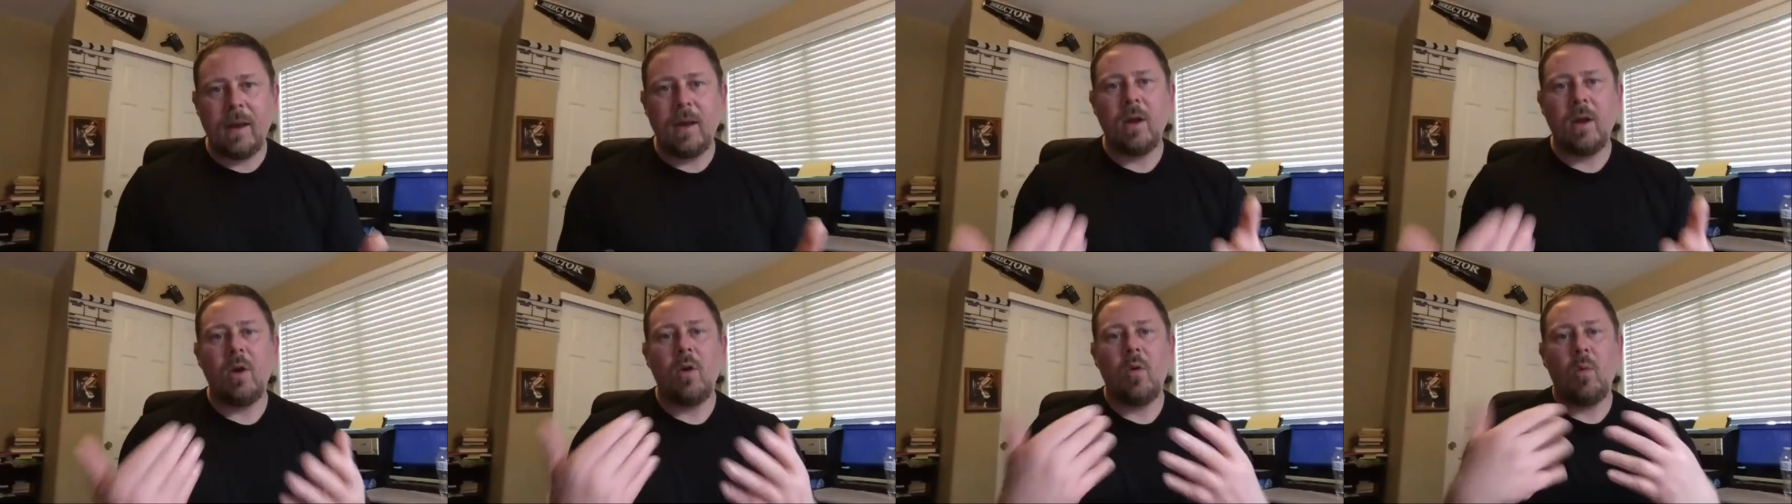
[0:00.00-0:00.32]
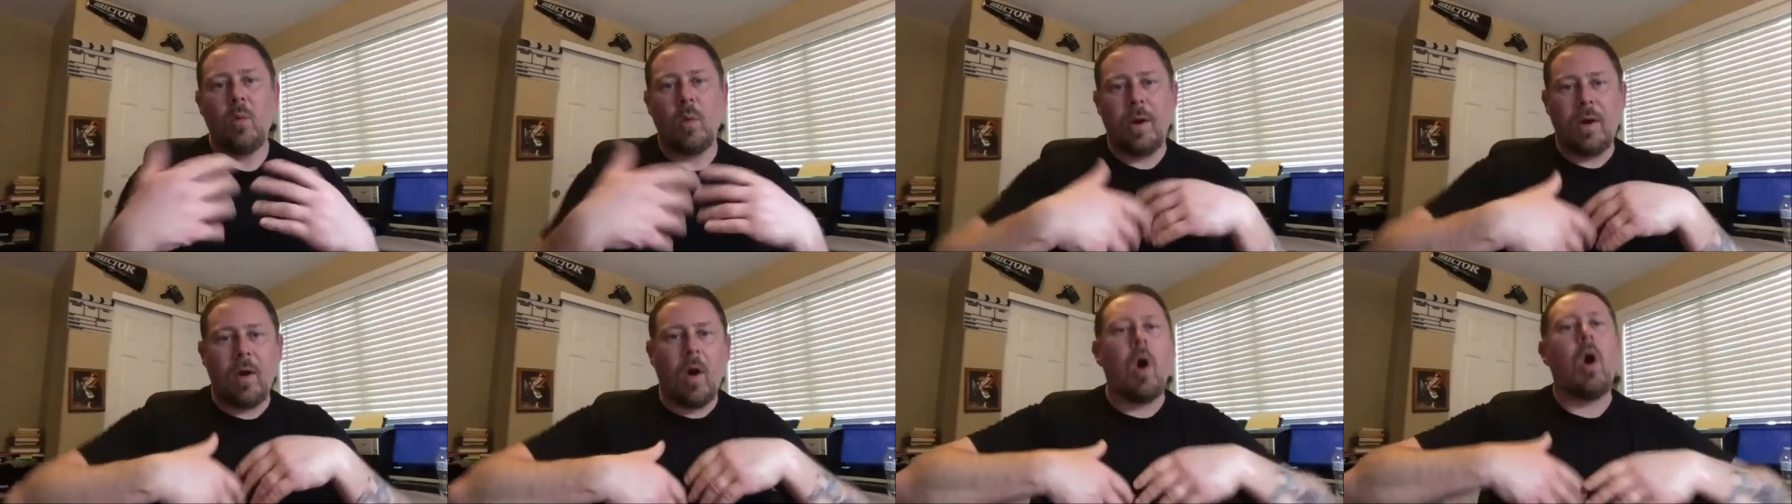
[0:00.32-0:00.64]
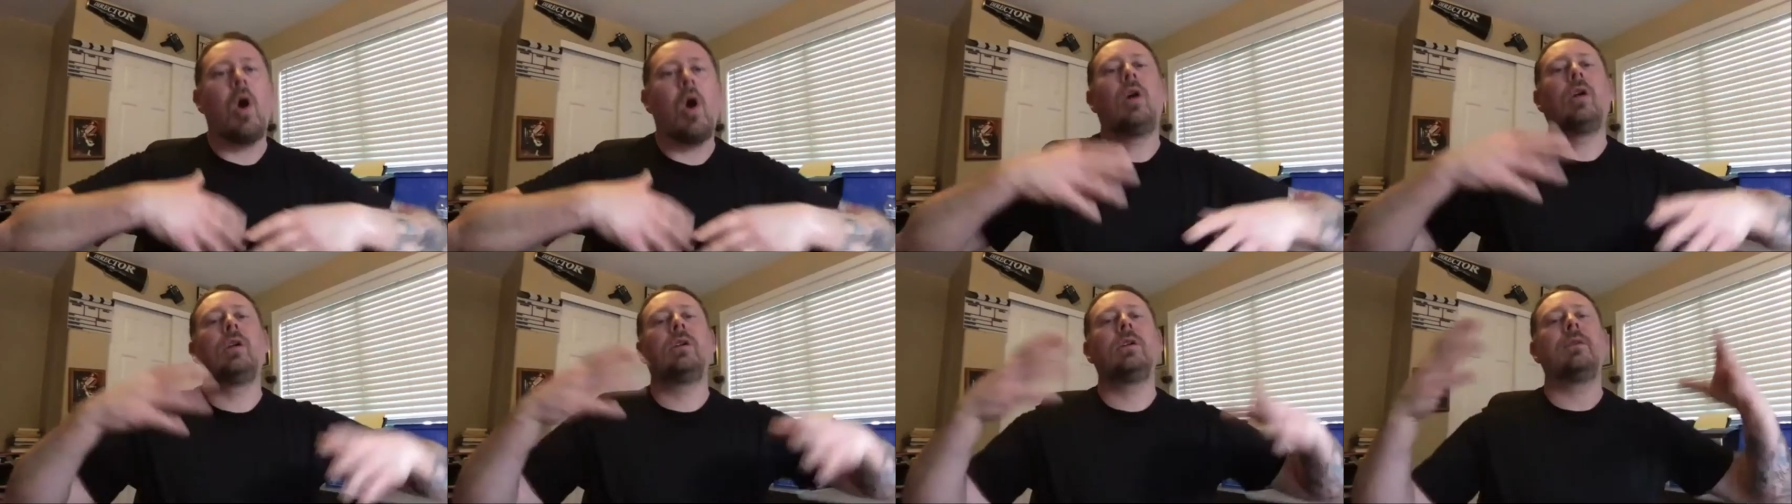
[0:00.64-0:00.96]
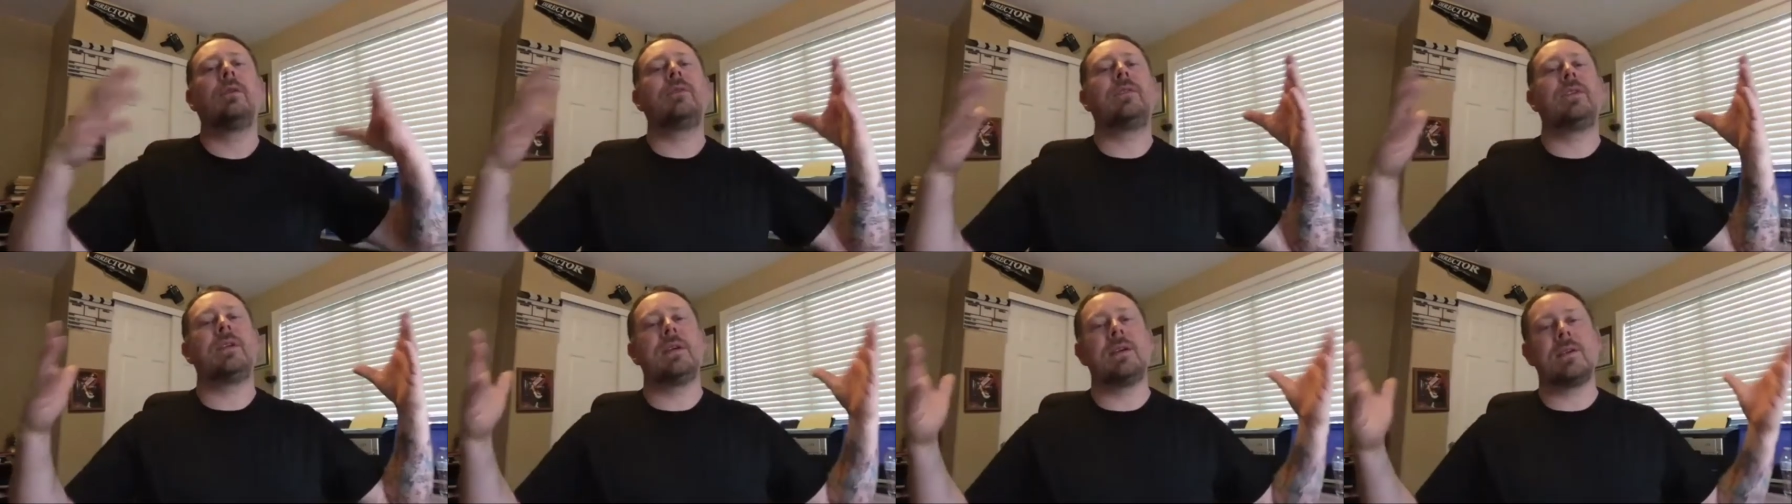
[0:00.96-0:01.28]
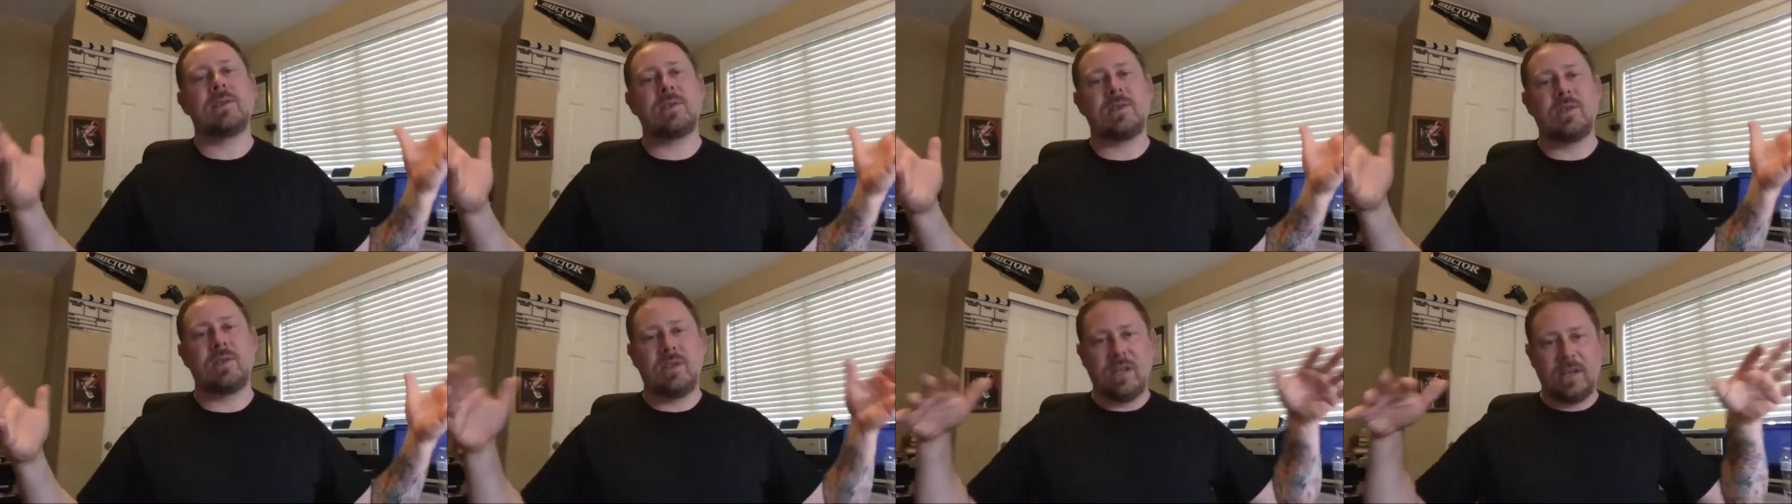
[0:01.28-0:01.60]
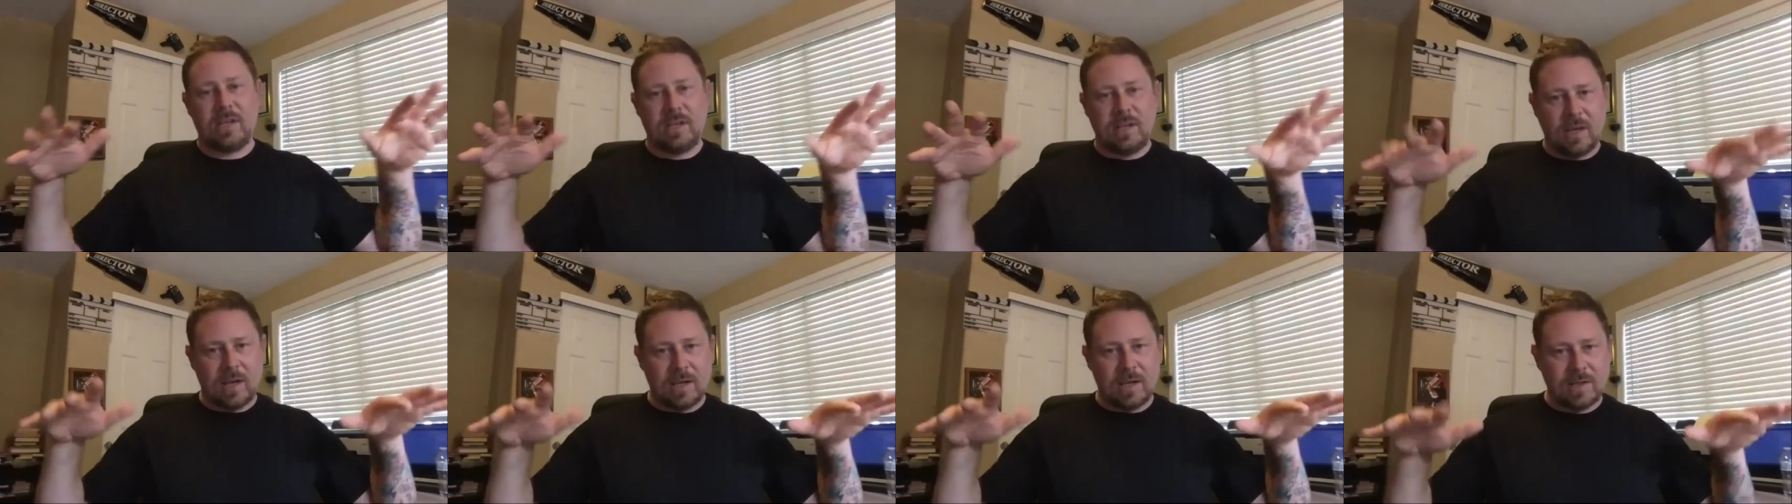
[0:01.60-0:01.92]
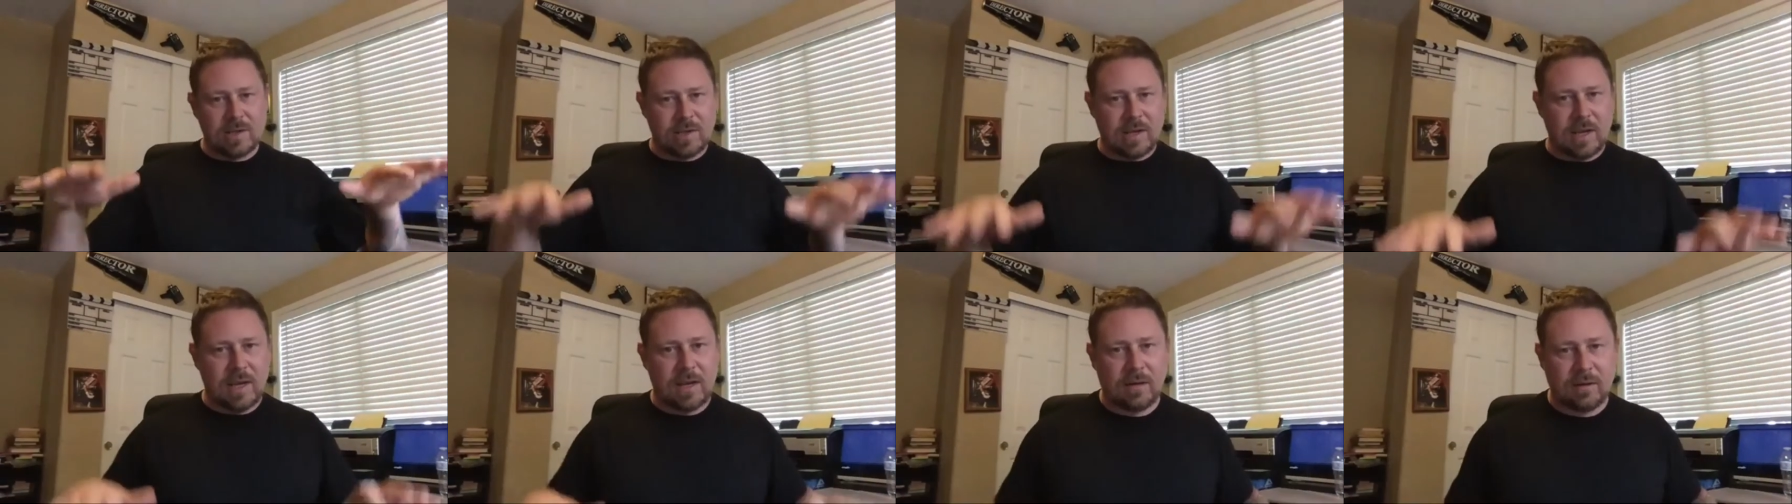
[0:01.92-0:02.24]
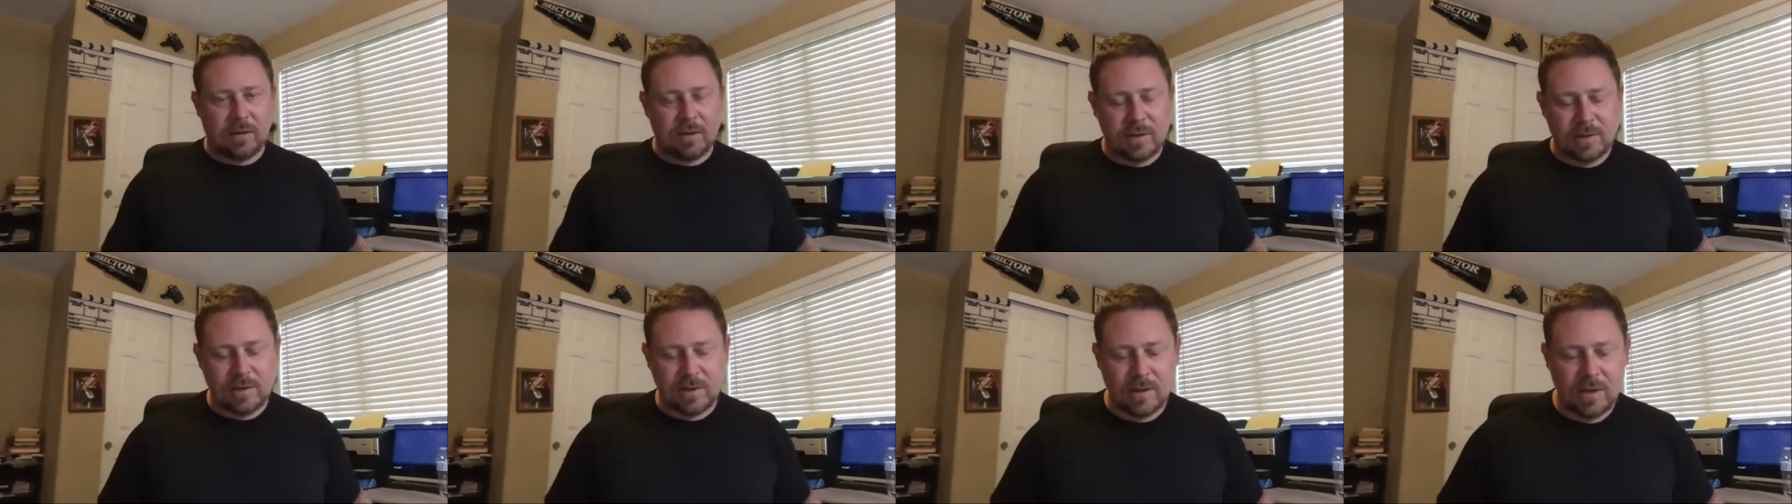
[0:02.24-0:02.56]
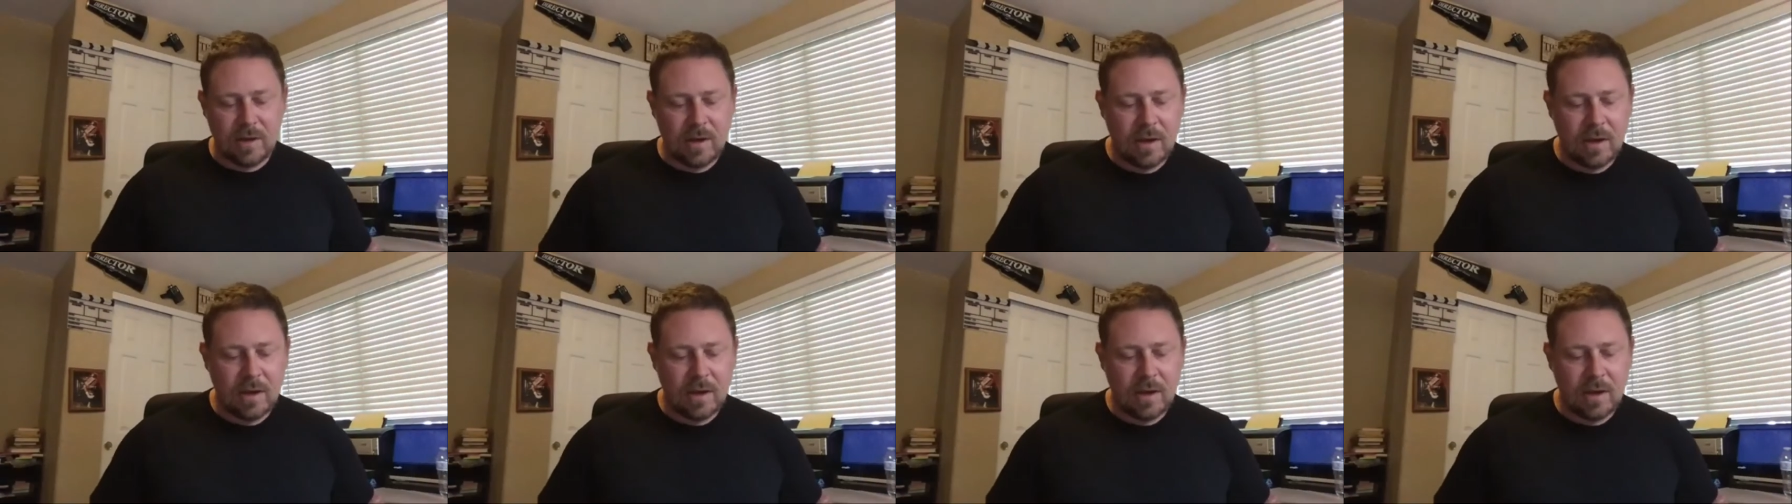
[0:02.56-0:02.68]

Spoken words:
when all of this, the dust settles,